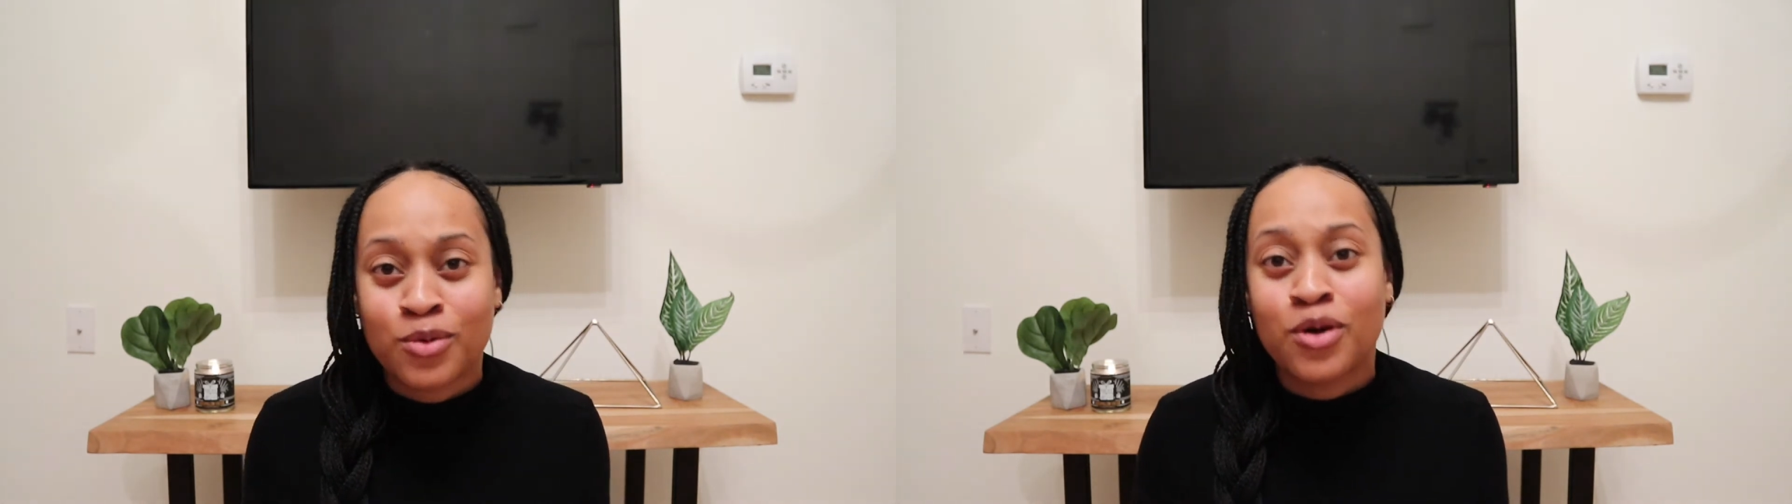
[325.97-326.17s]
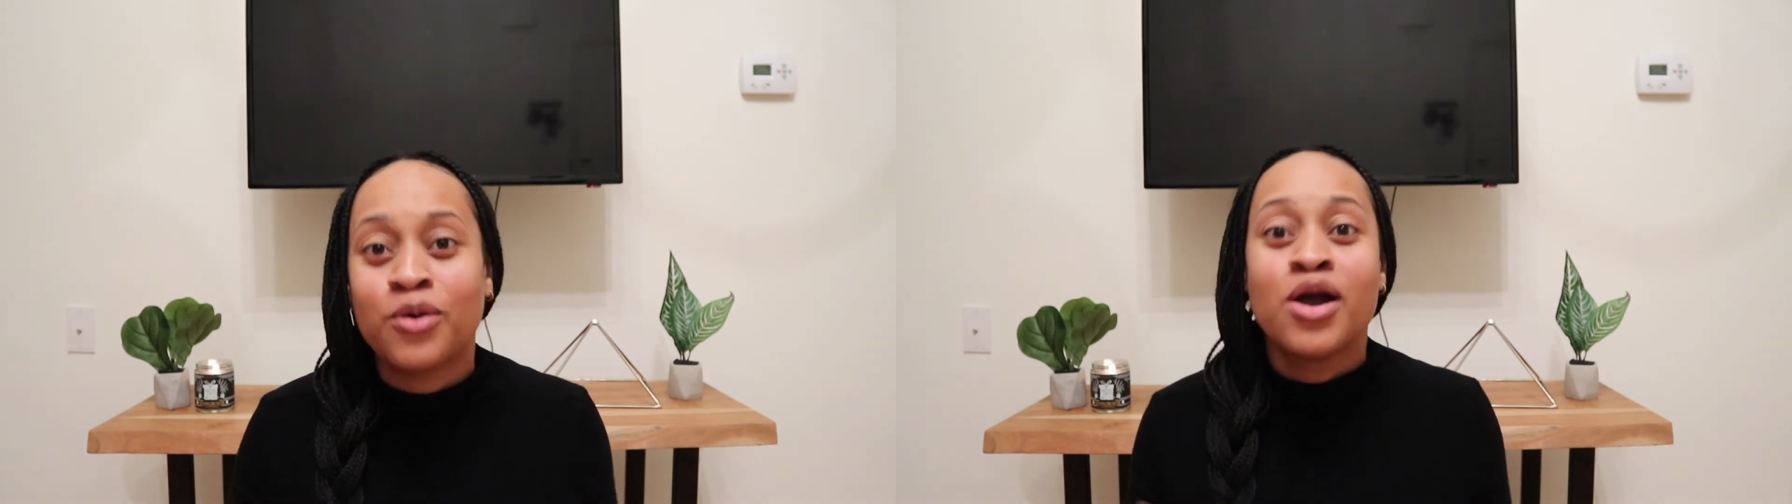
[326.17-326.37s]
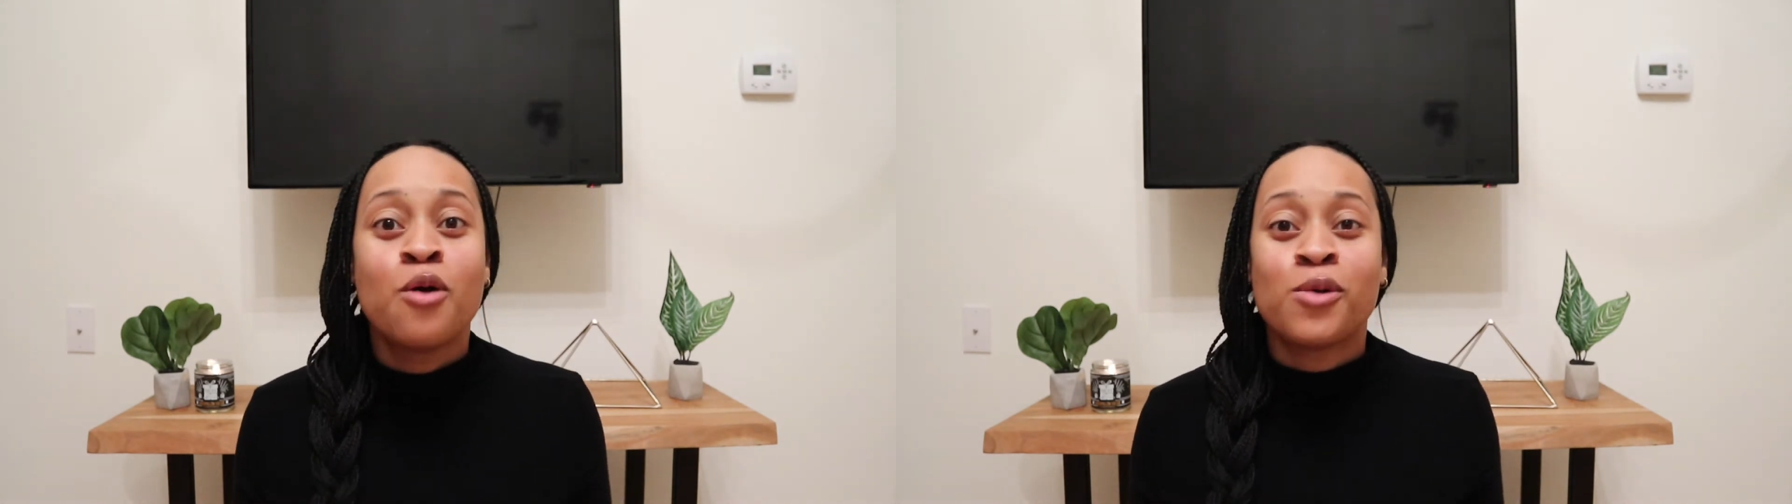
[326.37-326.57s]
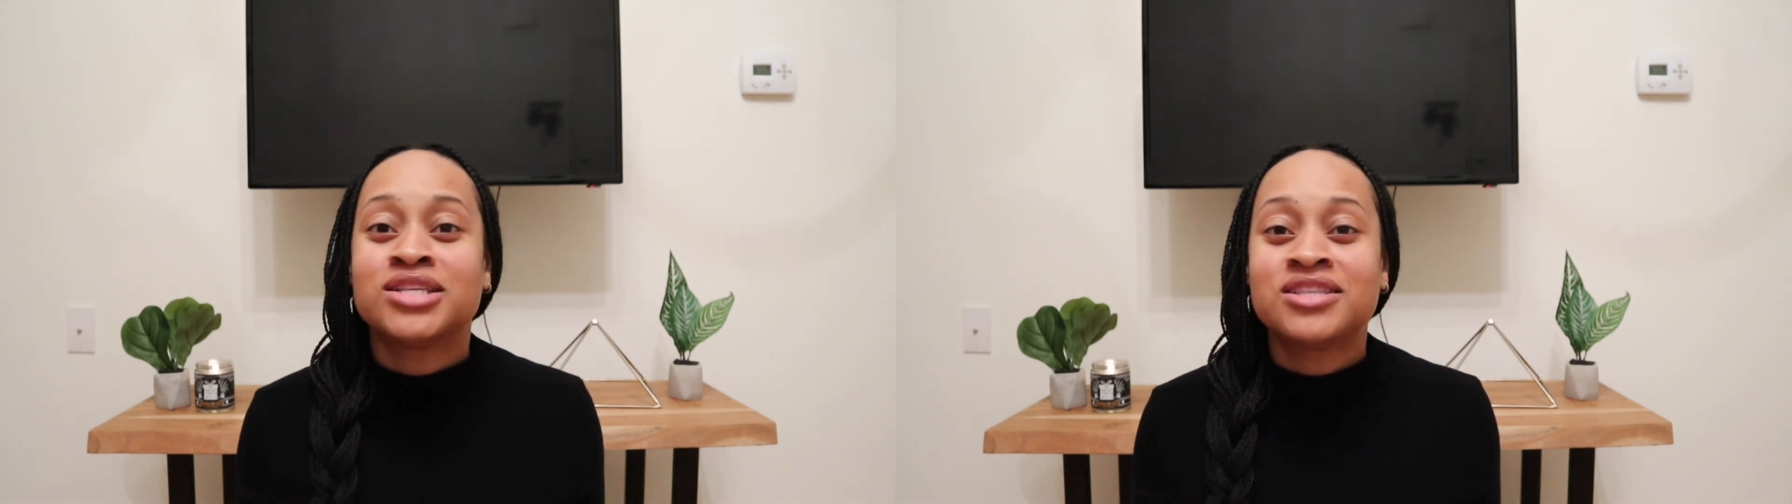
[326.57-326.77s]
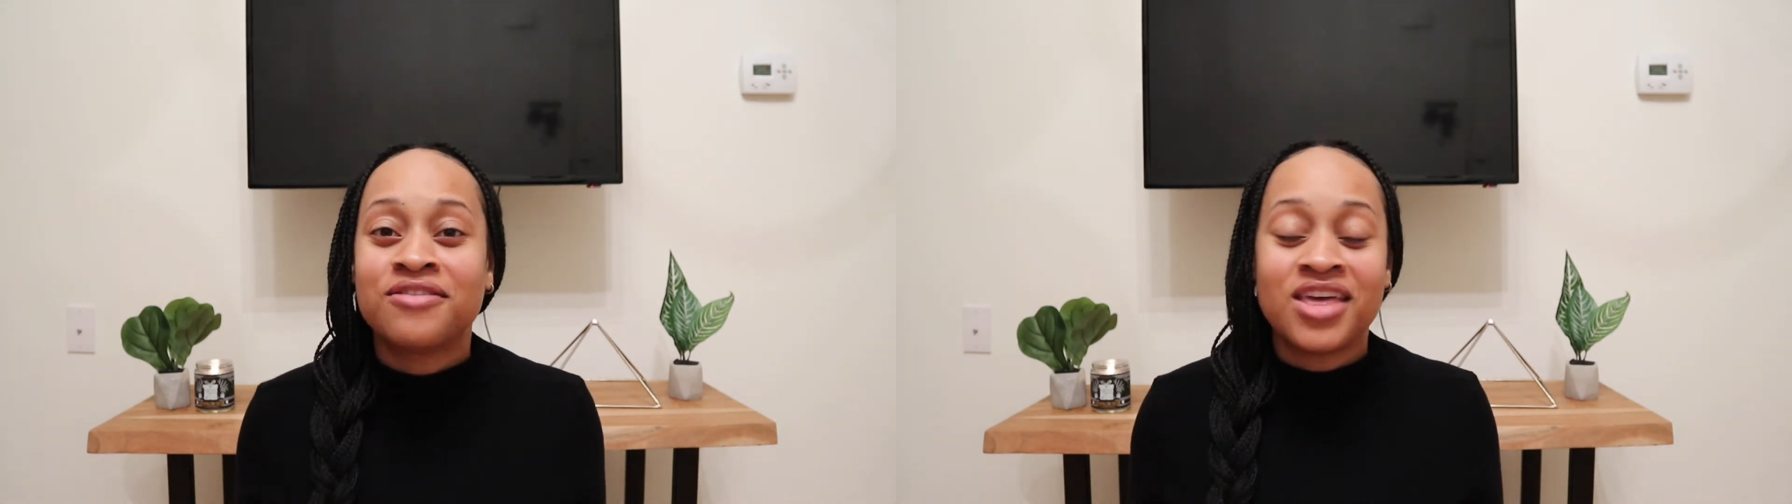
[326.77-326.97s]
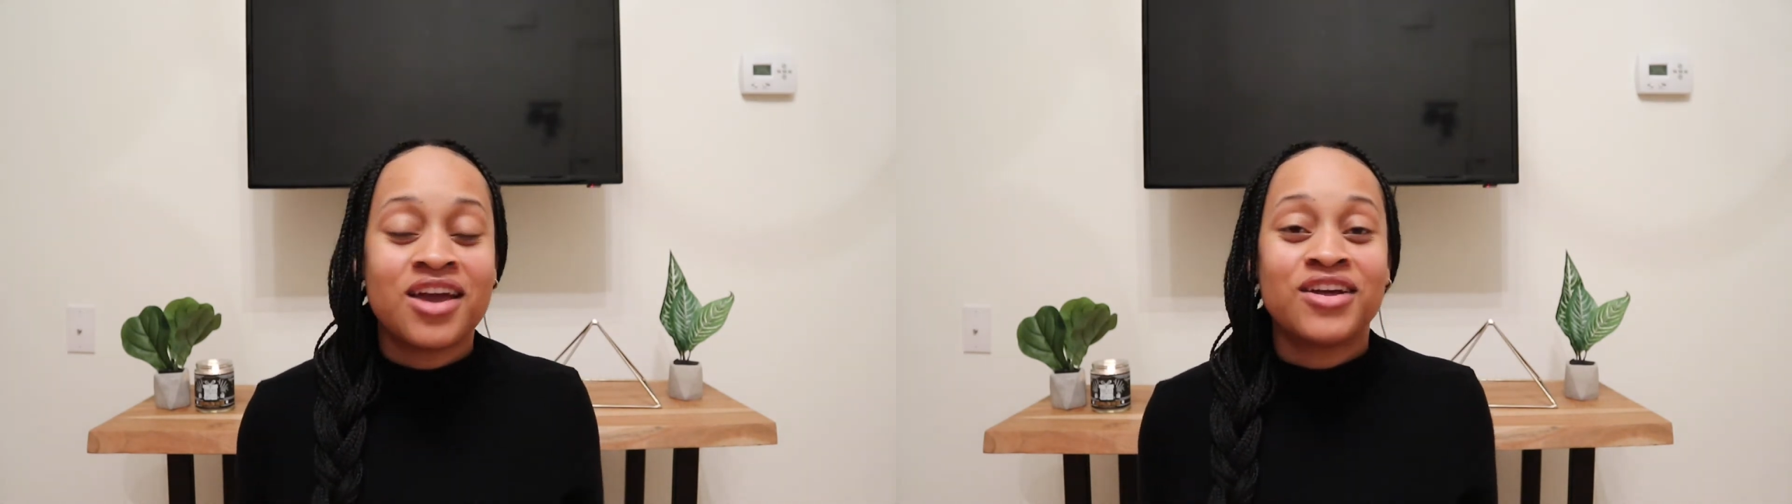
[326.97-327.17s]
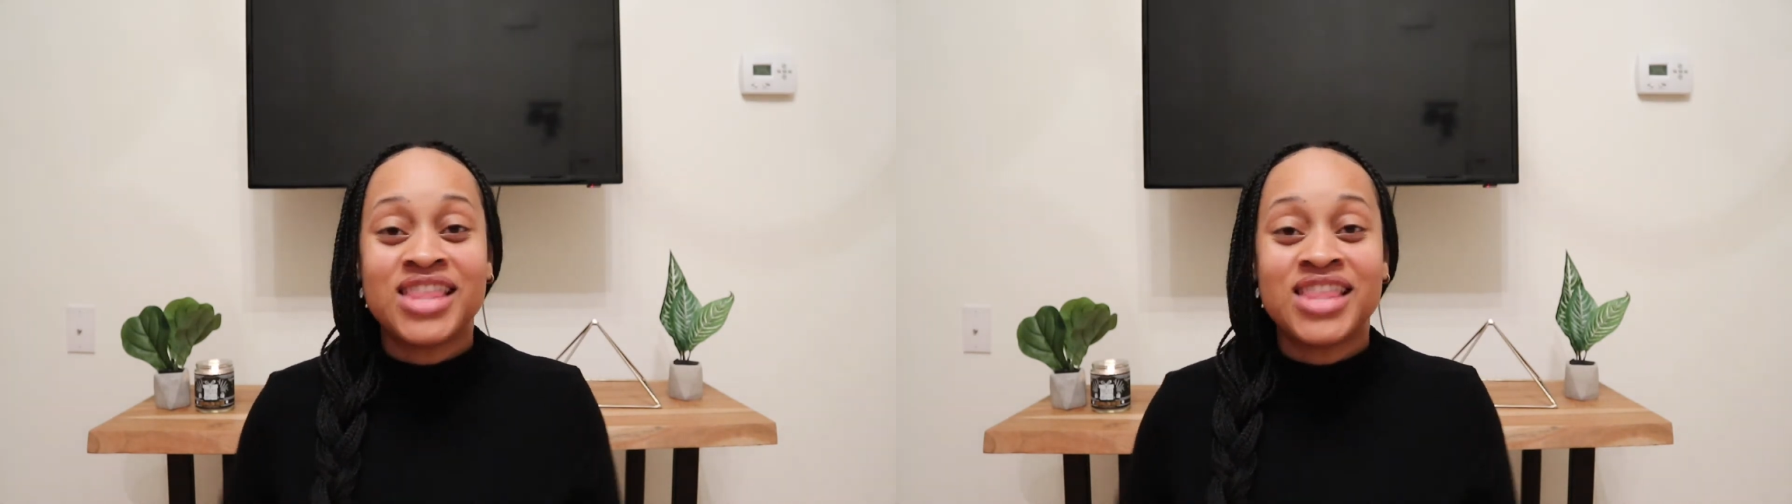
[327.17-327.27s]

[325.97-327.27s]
grow waist-length hair.